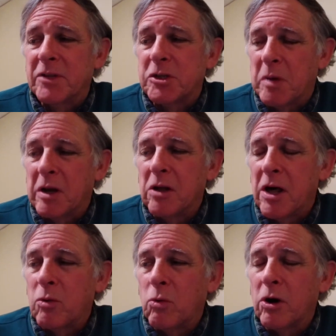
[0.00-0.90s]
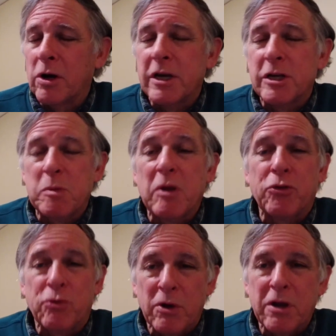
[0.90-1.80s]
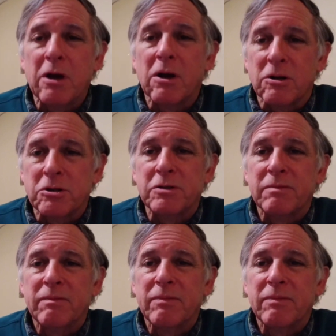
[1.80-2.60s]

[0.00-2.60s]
It's been a lot of work. It's been 3 years.